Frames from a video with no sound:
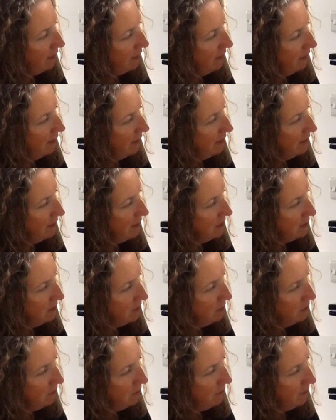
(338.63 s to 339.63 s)
and
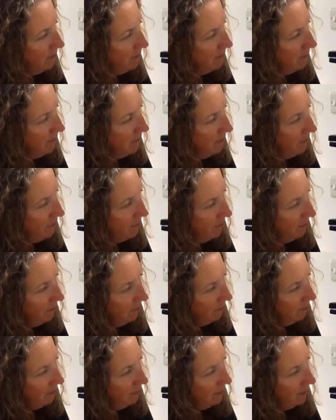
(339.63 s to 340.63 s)
some
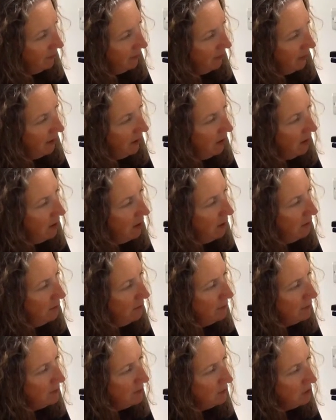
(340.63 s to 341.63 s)

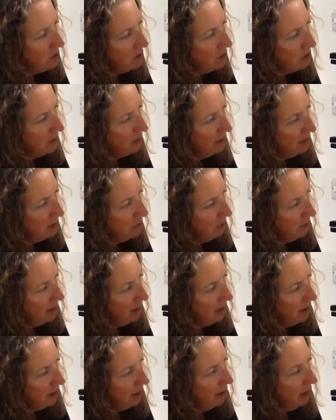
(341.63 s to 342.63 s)
arms, just doing this
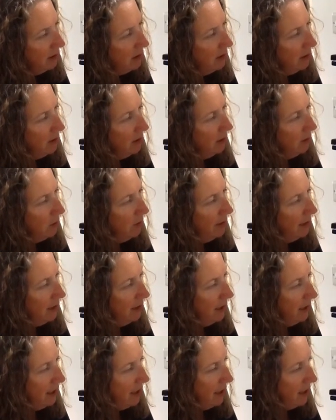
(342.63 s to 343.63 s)
really
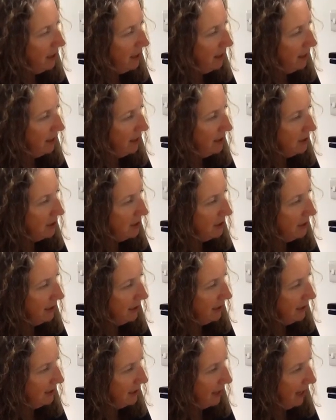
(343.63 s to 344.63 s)
quickly. Then she'd
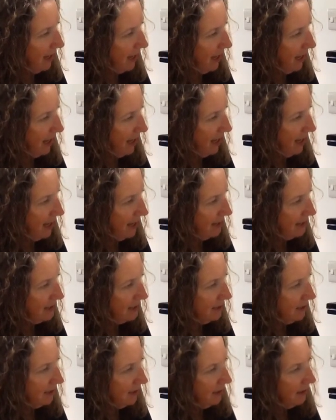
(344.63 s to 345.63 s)
need a head,
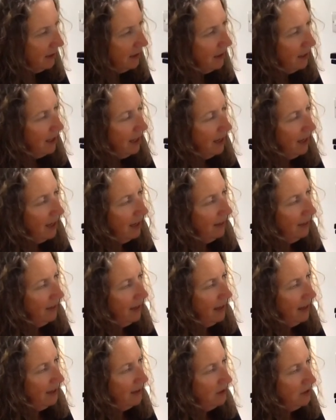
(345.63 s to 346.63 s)
and
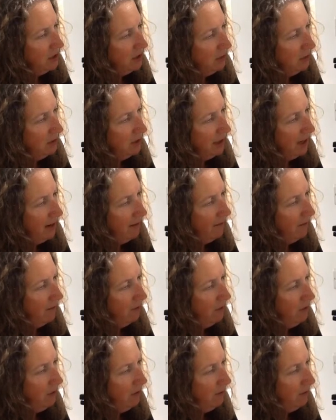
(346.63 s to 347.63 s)
then she would have
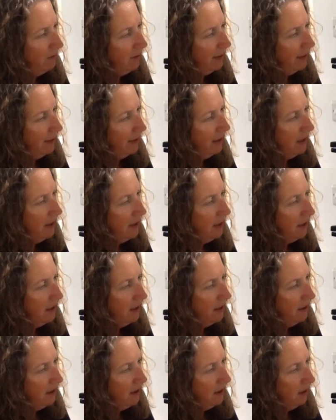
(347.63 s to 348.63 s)
lovely
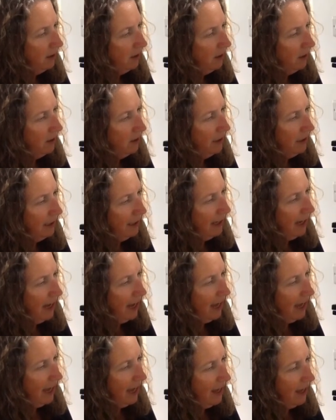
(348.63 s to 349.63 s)
curly
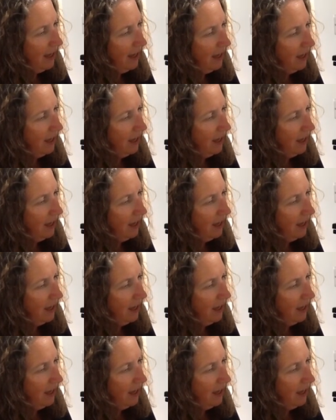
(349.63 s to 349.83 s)
hair.